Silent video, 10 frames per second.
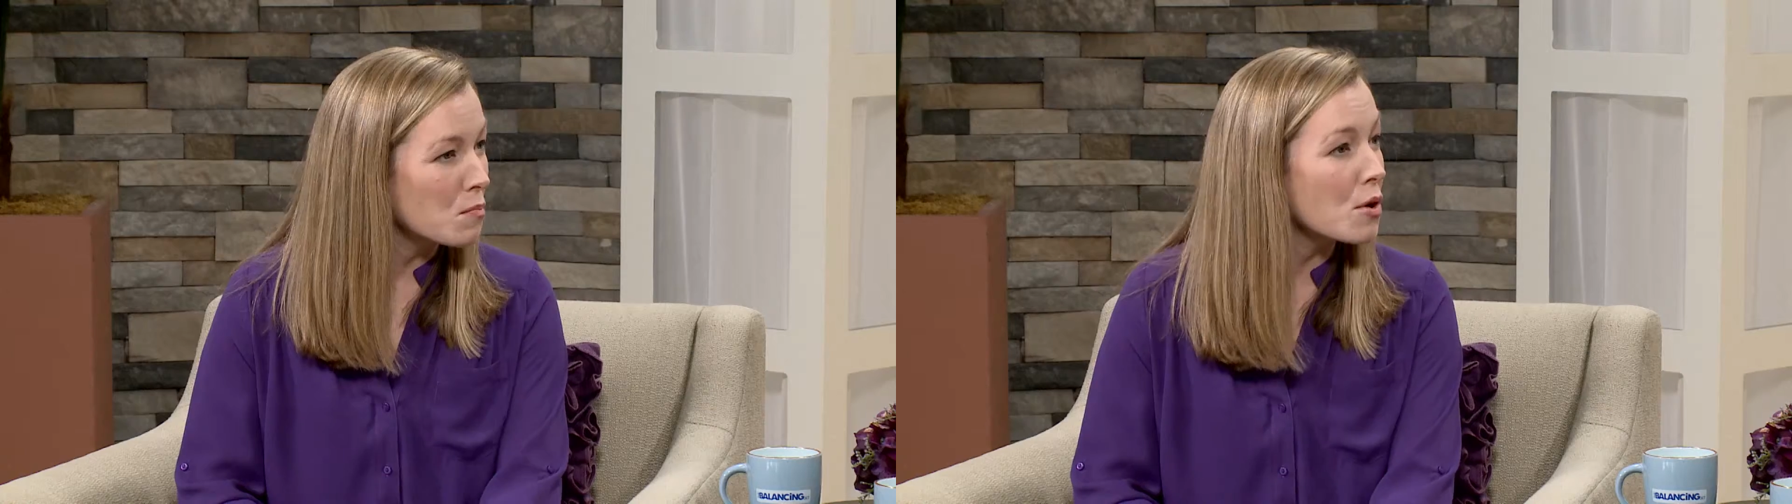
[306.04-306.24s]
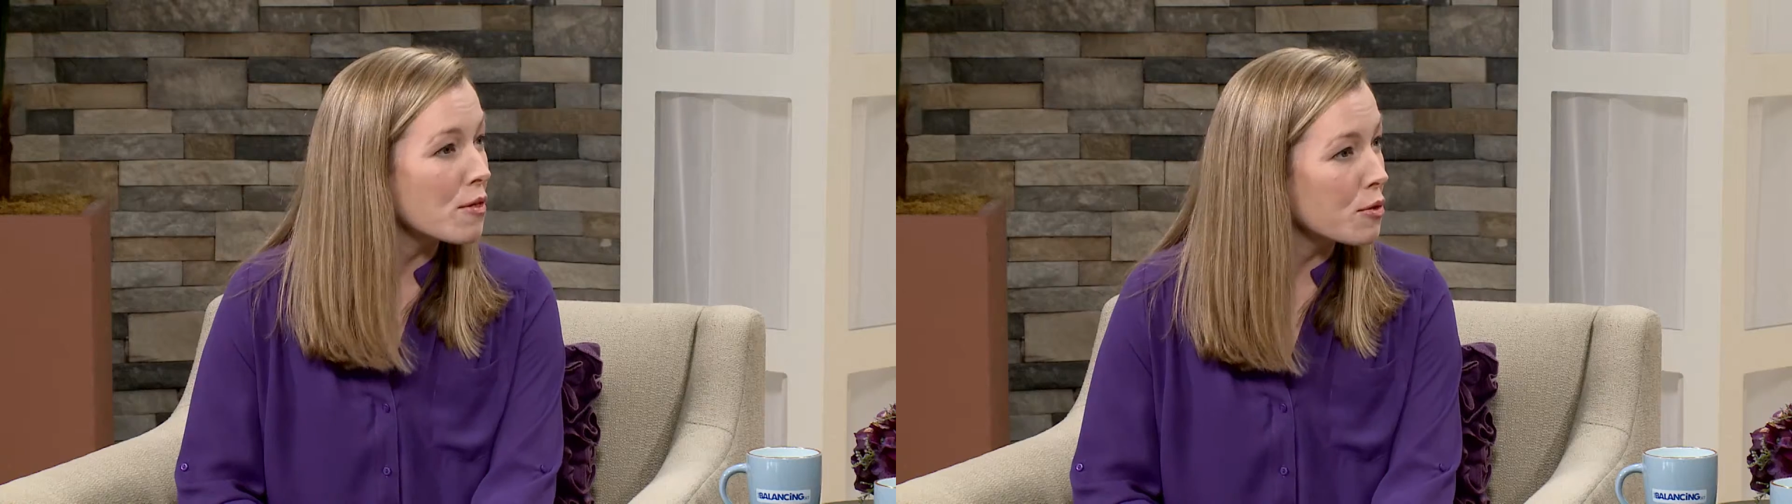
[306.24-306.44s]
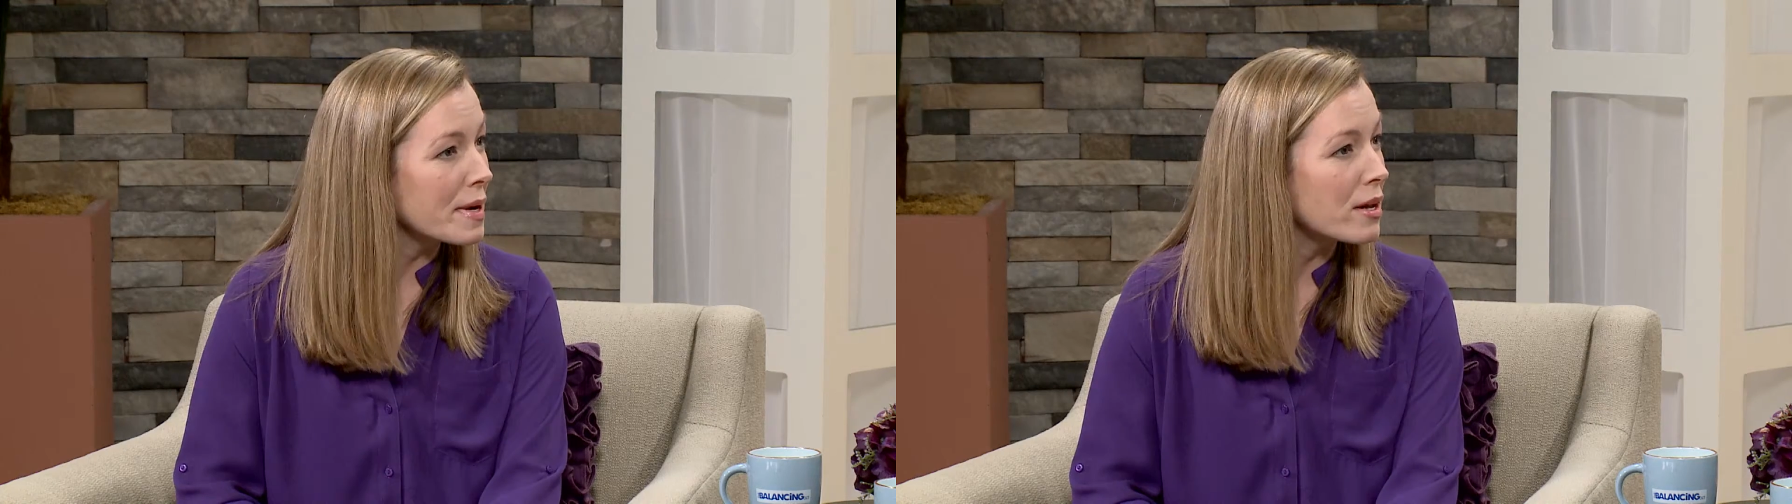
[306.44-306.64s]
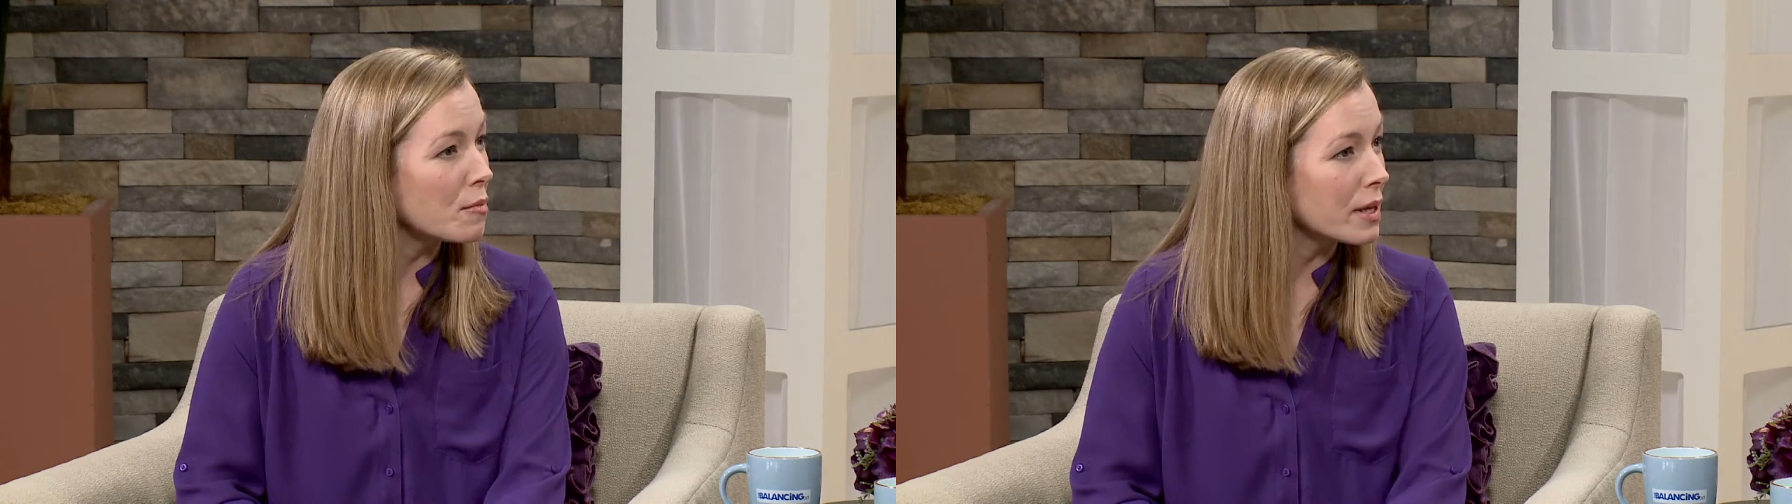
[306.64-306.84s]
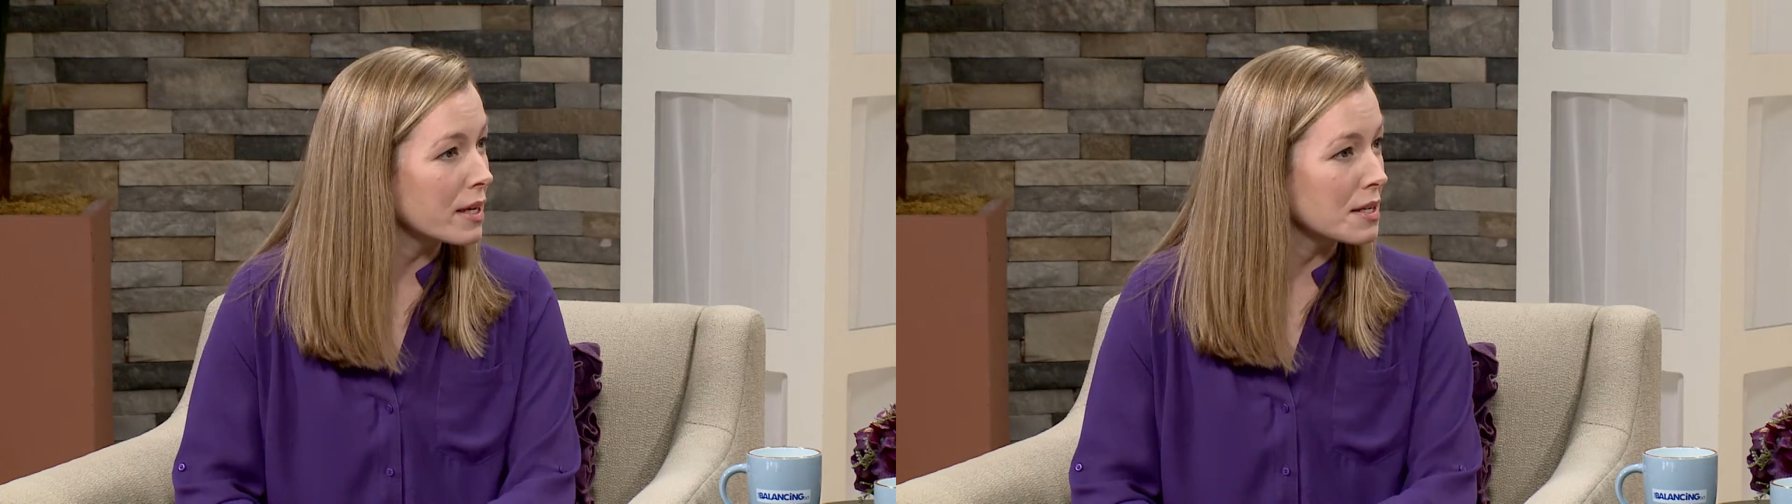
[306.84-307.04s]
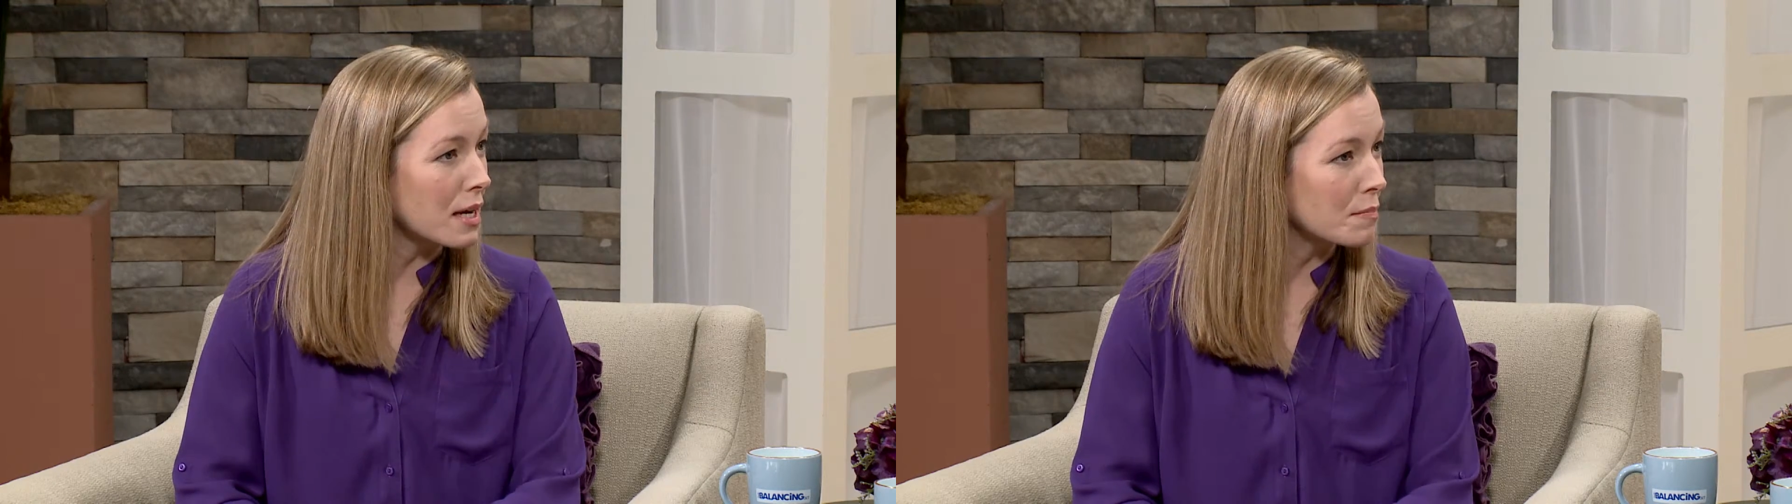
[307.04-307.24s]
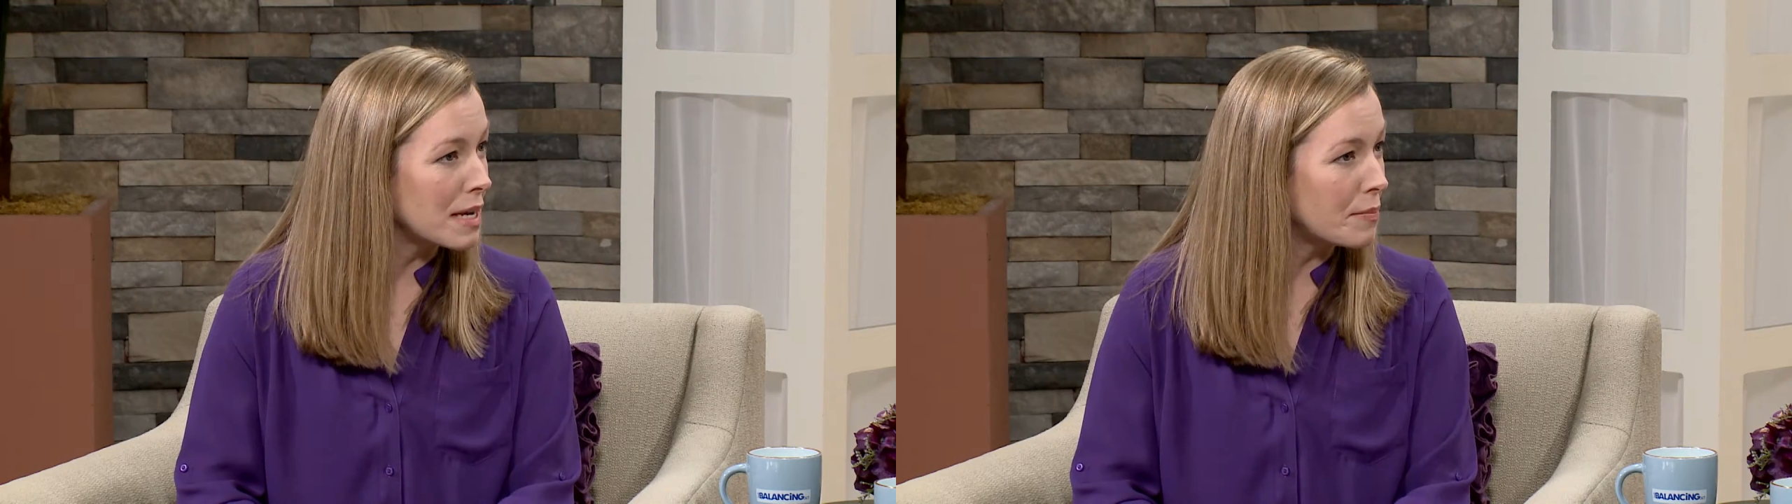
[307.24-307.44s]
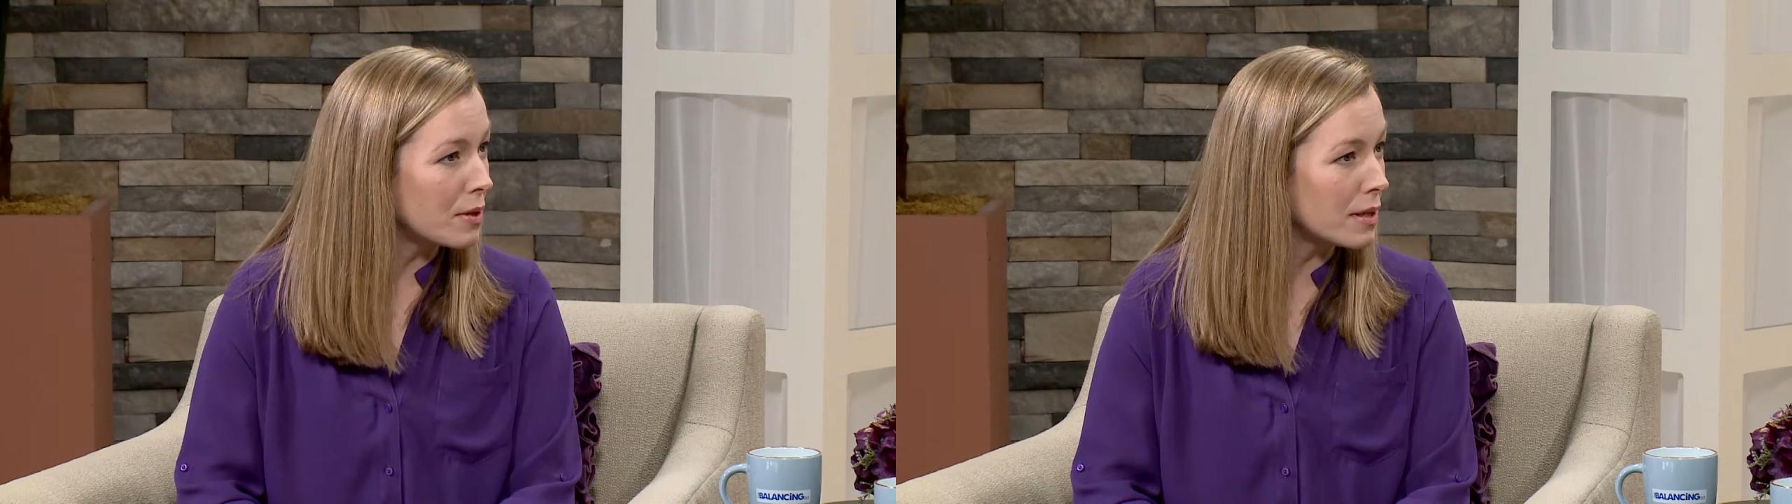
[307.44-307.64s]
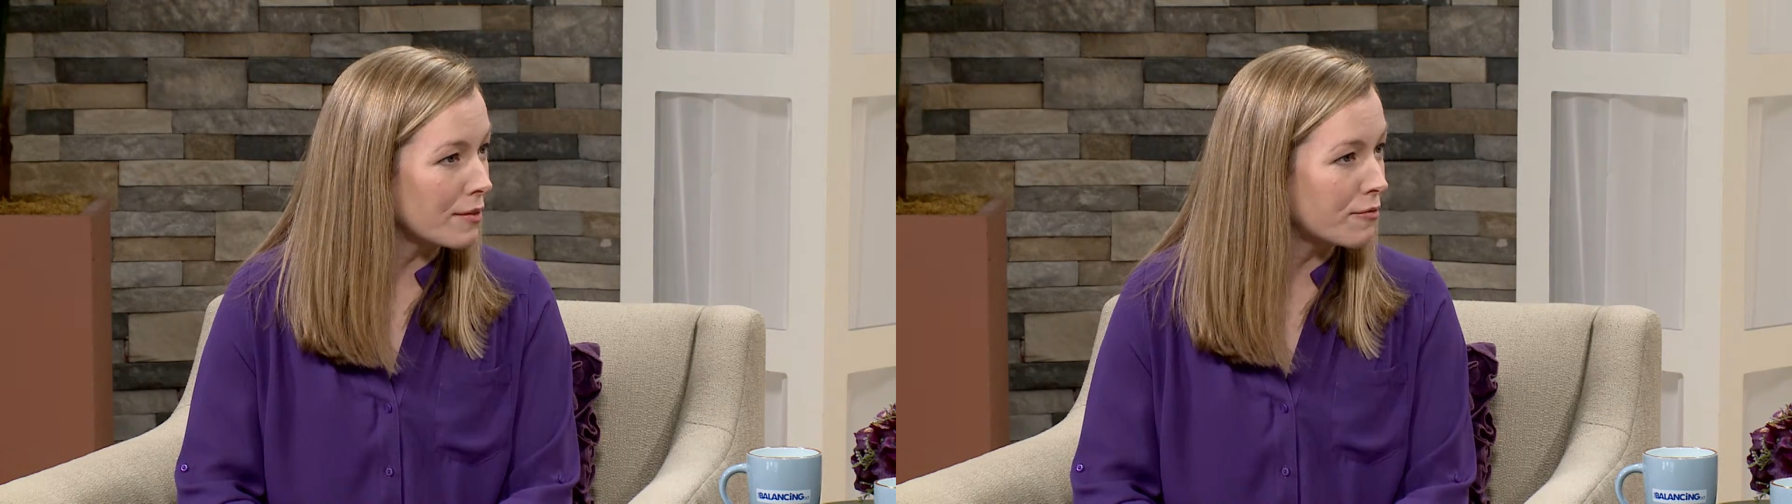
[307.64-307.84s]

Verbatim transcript: more than 300 million young people